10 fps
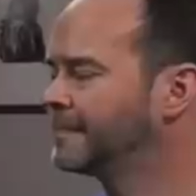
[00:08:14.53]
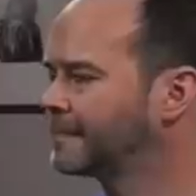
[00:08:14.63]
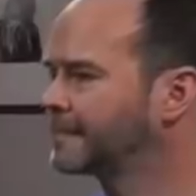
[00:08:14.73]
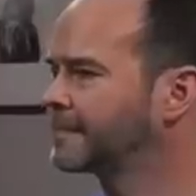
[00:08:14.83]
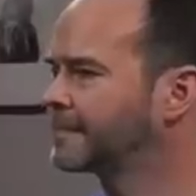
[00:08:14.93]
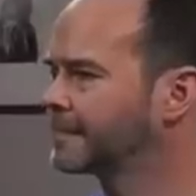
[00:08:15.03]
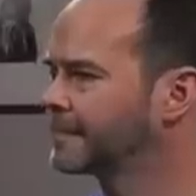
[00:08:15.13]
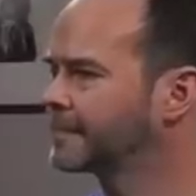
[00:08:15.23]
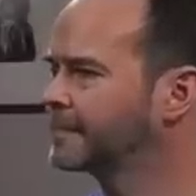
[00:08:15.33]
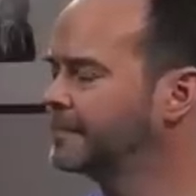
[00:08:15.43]

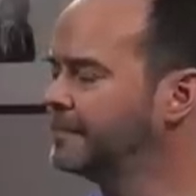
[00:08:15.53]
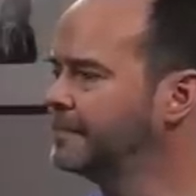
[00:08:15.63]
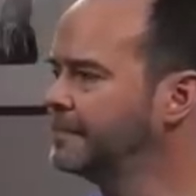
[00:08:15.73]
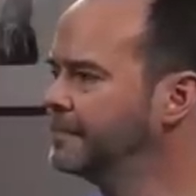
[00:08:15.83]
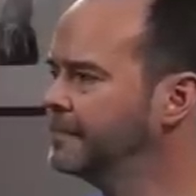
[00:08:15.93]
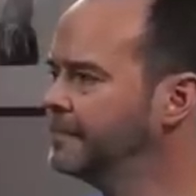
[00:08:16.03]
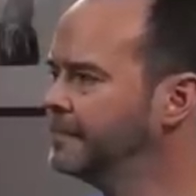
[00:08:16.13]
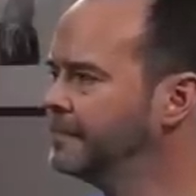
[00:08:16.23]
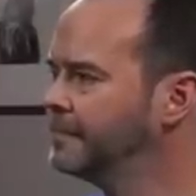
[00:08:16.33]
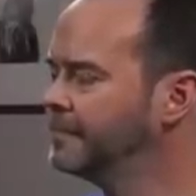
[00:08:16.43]

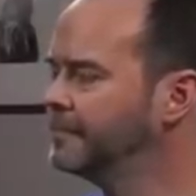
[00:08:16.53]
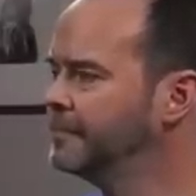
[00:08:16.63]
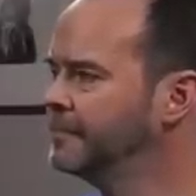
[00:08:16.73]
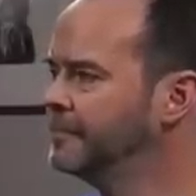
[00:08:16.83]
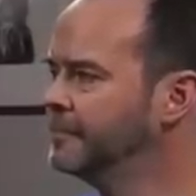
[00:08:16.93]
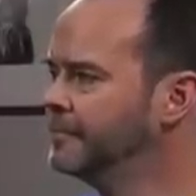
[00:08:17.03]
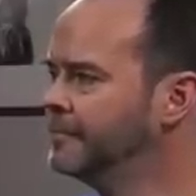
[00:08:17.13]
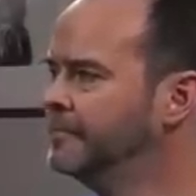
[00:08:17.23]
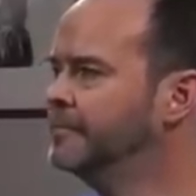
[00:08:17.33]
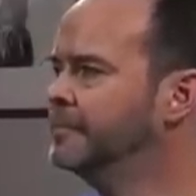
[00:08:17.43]

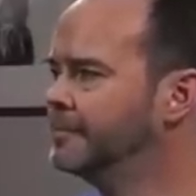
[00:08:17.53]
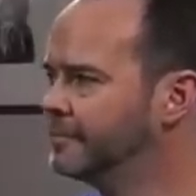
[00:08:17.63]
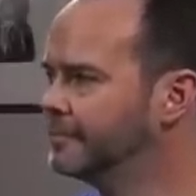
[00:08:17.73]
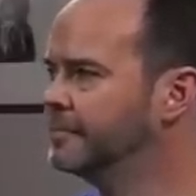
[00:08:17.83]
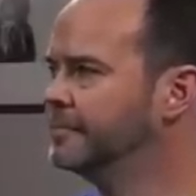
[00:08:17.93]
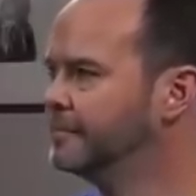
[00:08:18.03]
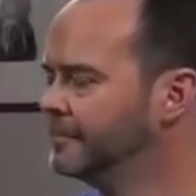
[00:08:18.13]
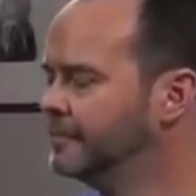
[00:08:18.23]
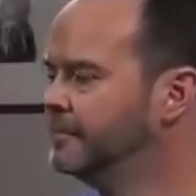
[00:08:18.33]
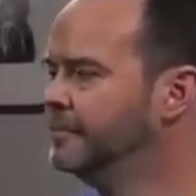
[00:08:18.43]

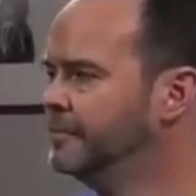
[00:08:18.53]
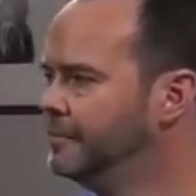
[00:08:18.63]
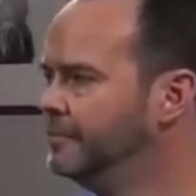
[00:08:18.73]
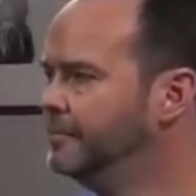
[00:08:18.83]
(not speaking)